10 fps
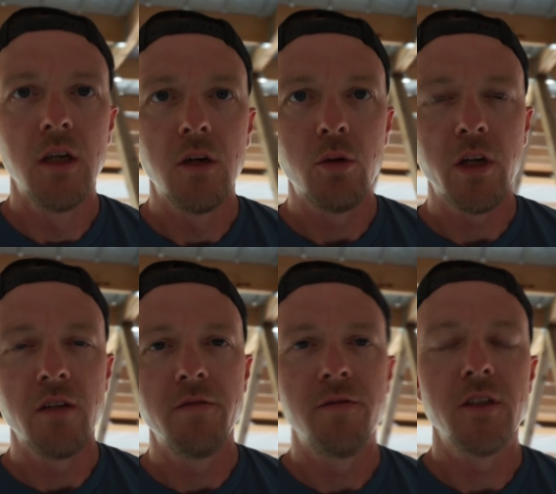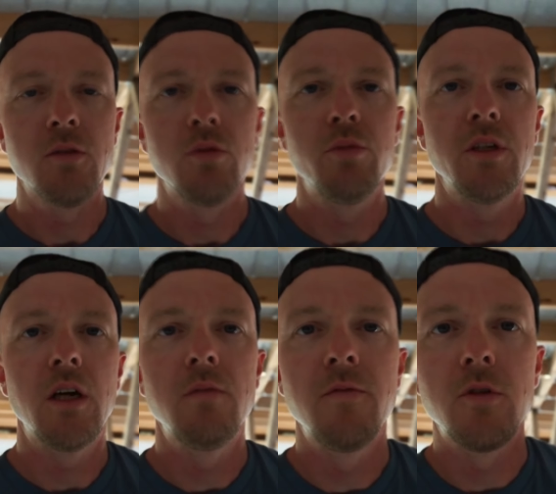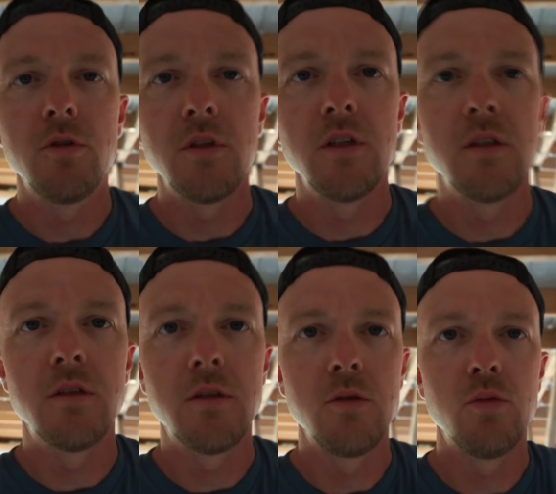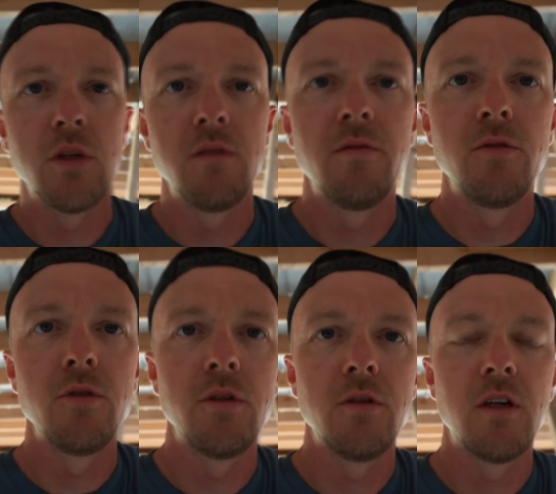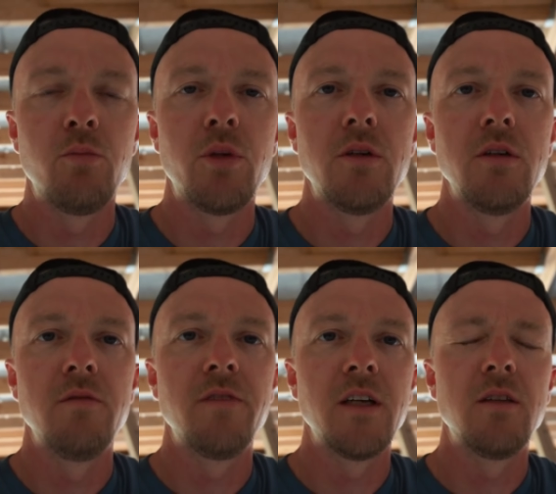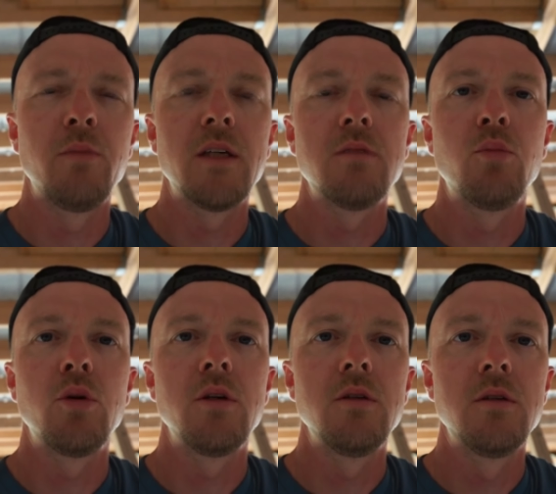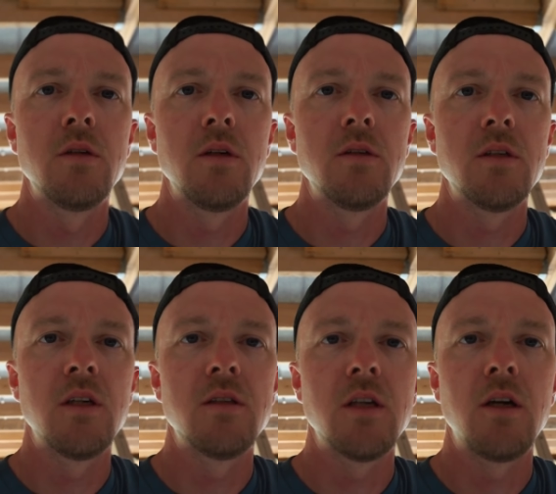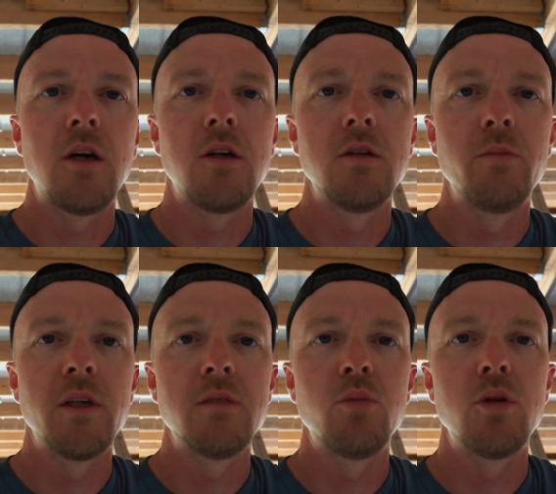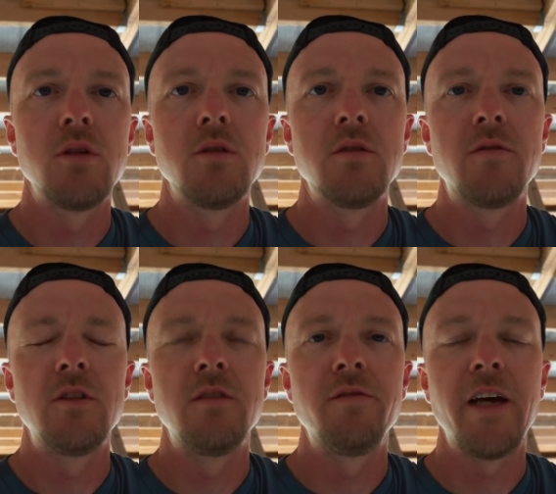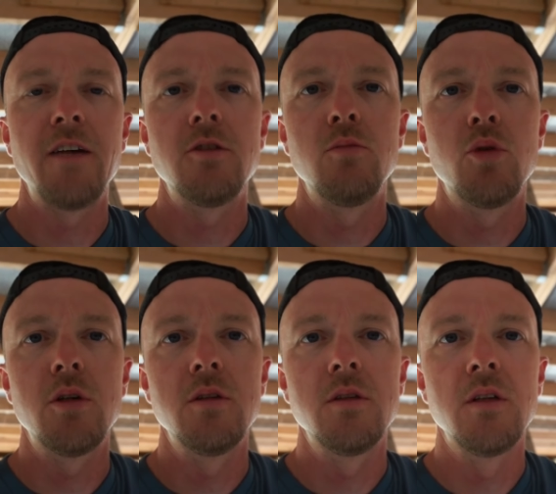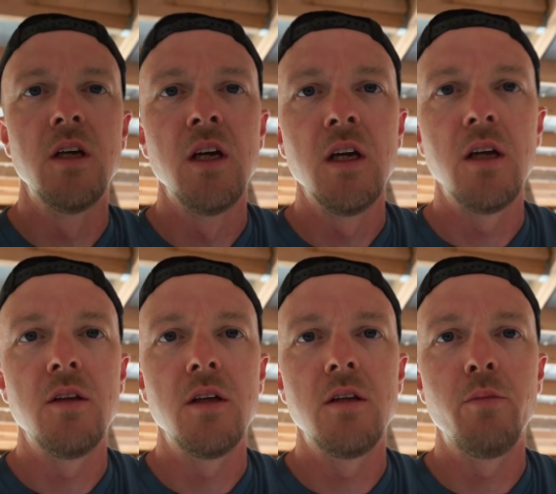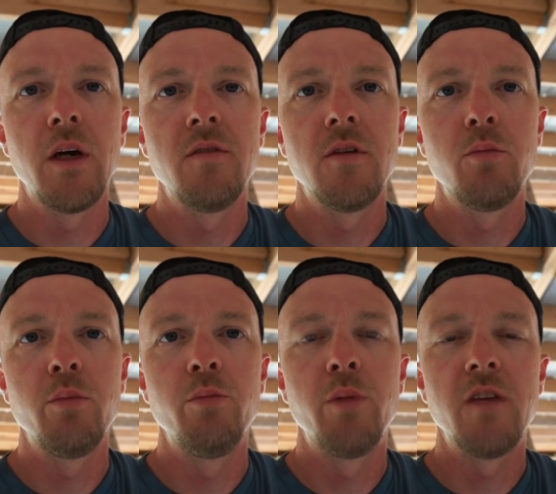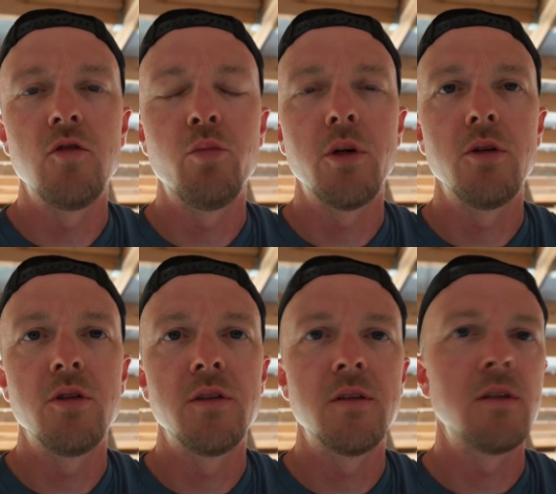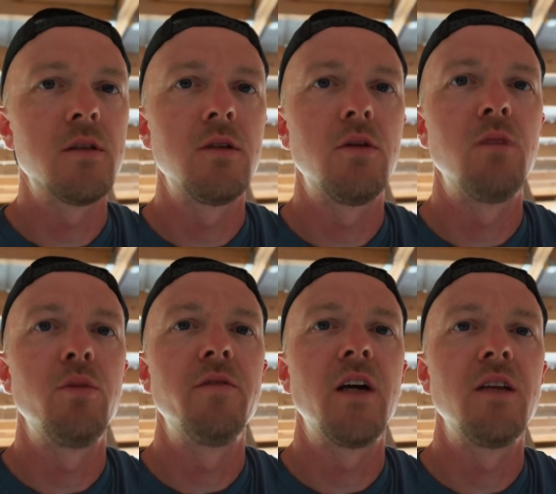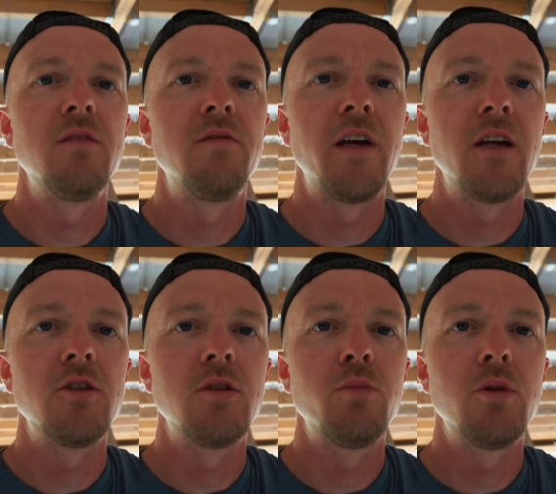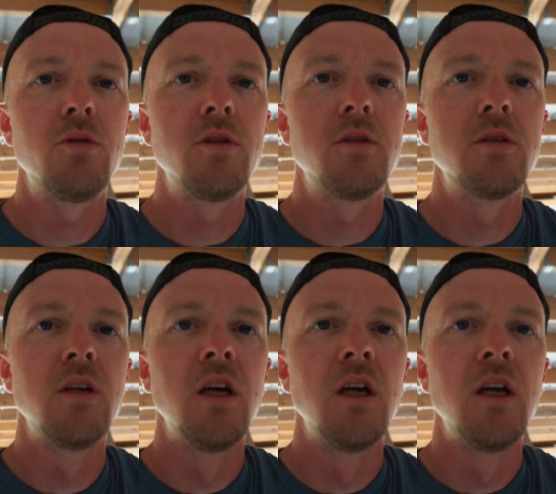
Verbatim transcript: what I think would be helpful is to run through your lumber and find the best boards and set aside all the best boards for your fascia boards and then the bevel, bevel purlins that sit right behind the fascia purlins.